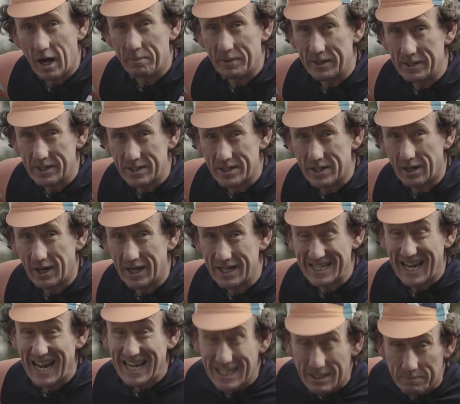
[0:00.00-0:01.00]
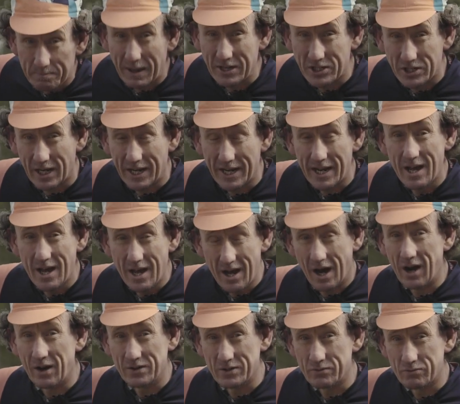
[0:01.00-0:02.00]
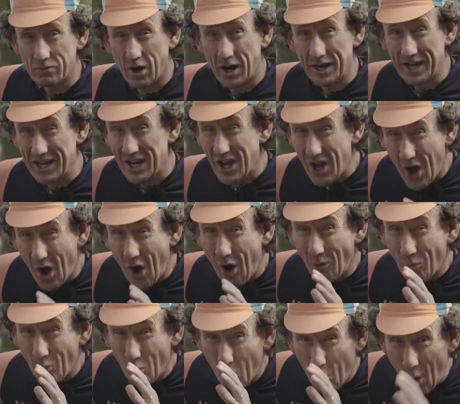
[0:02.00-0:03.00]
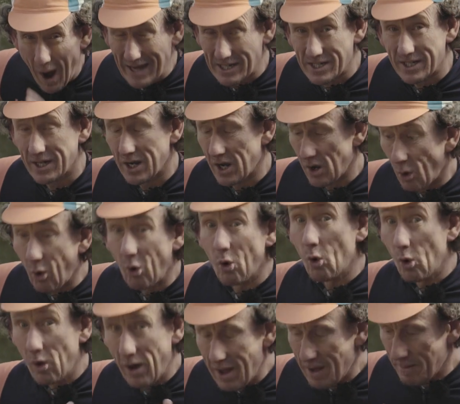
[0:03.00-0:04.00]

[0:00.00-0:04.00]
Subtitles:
up in your tyres, especially after riding on wet or